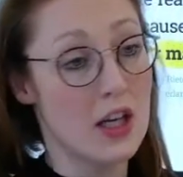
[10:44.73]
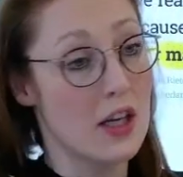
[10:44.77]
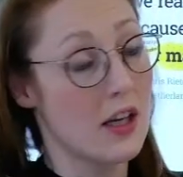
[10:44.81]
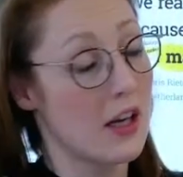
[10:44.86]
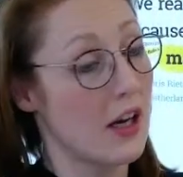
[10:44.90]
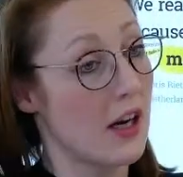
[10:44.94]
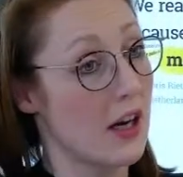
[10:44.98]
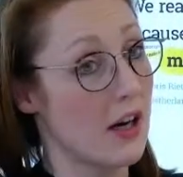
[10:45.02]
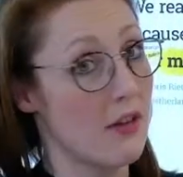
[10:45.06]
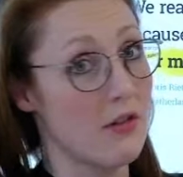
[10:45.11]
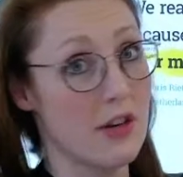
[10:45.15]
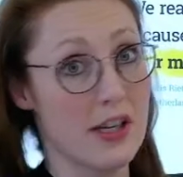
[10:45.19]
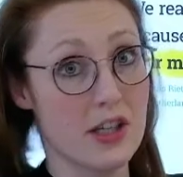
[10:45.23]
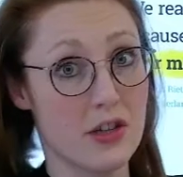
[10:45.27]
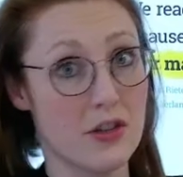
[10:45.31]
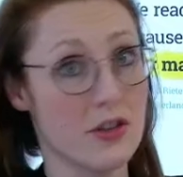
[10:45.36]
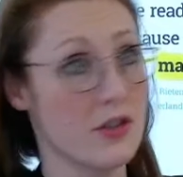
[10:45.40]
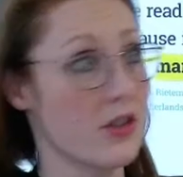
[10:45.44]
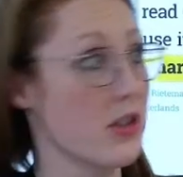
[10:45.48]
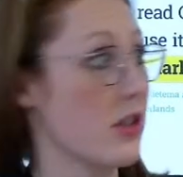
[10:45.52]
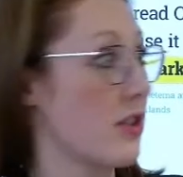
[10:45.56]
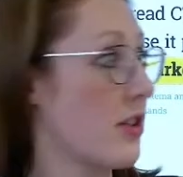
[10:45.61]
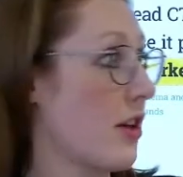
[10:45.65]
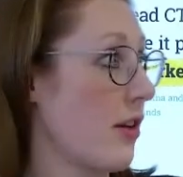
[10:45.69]

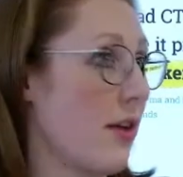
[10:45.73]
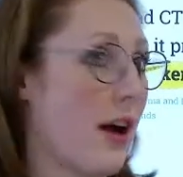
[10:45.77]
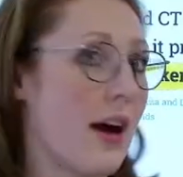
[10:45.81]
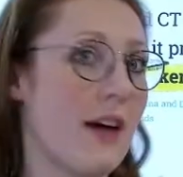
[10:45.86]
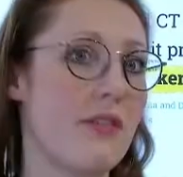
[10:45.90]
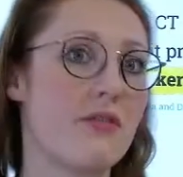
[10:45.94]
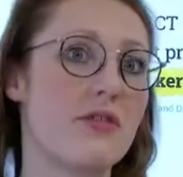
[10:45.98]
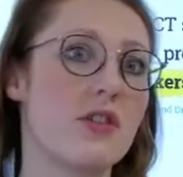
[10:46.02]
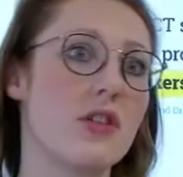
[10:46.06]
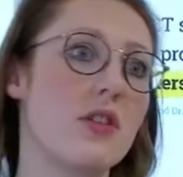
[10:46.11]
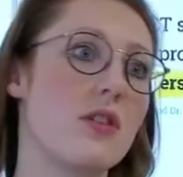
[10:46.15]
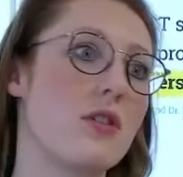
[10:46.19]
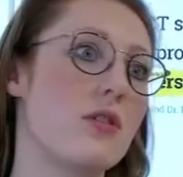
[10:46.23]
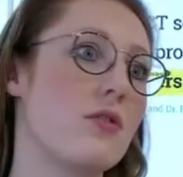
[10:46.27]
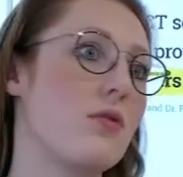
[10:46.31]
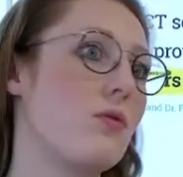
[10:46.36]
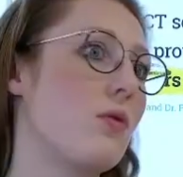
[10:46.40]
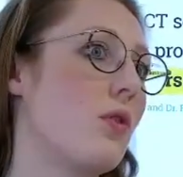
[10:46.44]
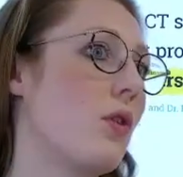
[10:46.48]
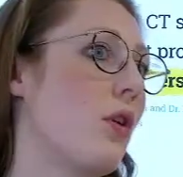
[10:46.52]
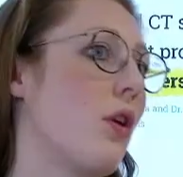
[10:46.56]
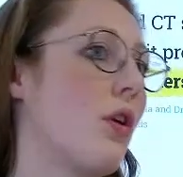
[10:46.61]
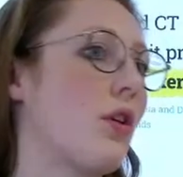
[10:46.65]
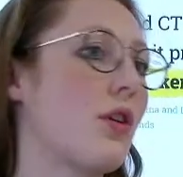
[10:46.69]
radiologists don't have to
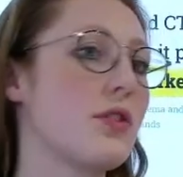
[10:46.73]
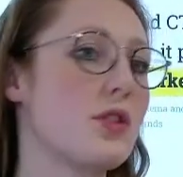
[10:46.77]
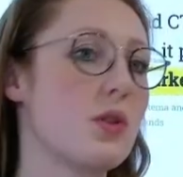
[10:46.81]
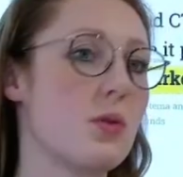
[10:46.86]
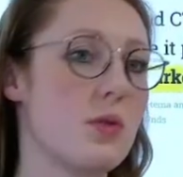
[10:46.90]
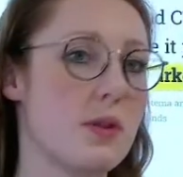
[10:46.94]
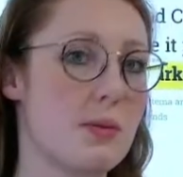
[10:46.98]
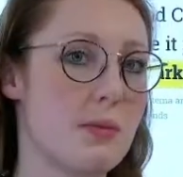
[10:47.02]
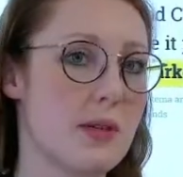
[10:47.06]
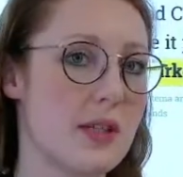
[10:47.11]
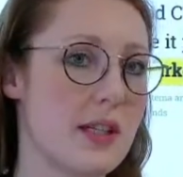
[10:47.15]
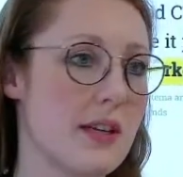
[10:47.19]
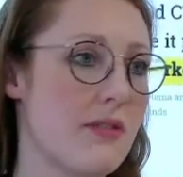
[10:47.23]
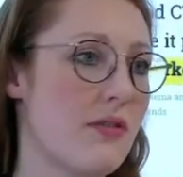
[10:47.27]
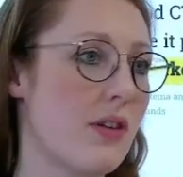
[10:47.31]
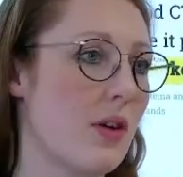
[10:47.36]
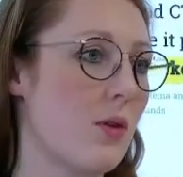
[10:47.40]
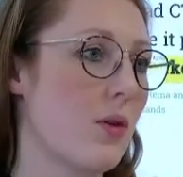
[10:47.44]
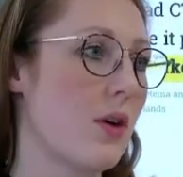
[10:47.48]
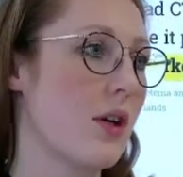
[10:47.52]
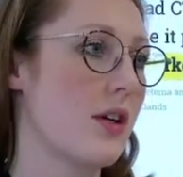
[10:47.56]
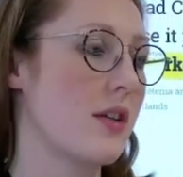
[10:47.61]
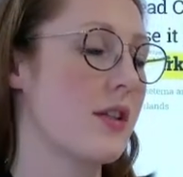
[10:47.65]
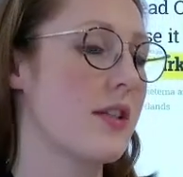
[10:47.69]
log on to a specific
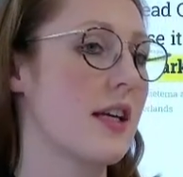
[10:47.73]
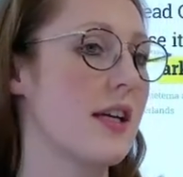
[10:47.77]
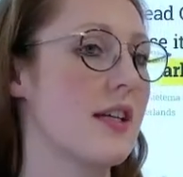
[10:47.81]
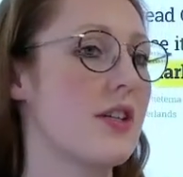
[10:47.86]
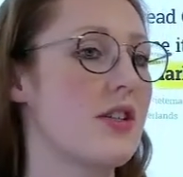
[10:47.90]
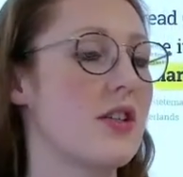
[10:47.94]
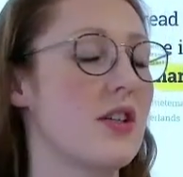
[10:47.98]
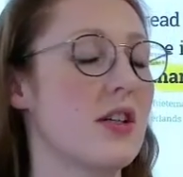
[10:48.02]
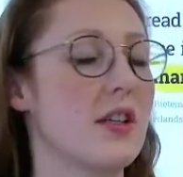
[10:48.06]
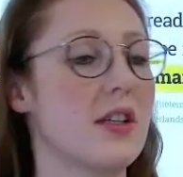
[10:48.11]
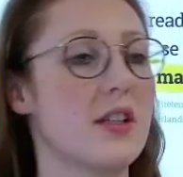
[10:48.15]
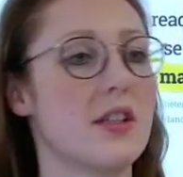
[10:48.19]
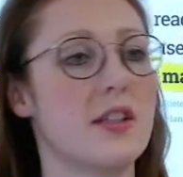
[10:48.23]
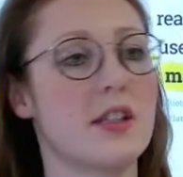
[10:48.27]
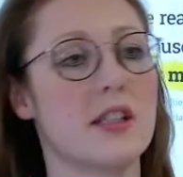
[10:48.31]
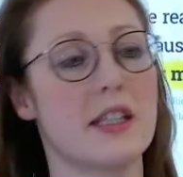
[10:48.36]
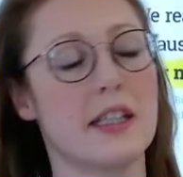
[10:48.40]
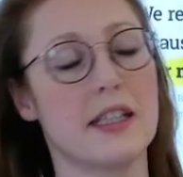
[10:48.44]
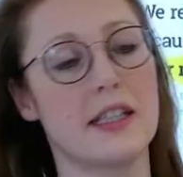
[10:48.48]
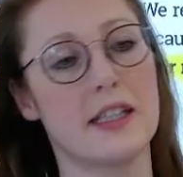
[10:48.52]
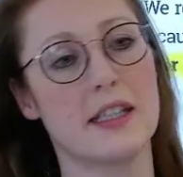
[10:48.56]
workstation.